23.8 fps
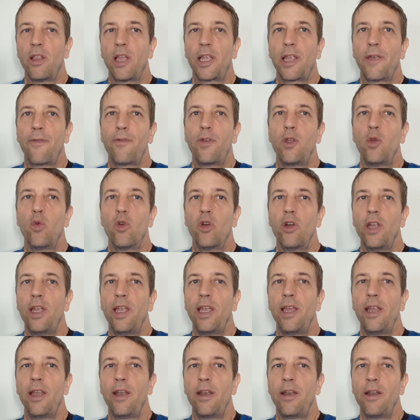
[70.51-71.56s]
Like, if you were
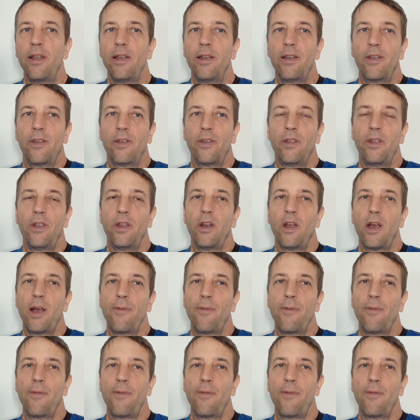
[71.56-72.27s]
in, you know,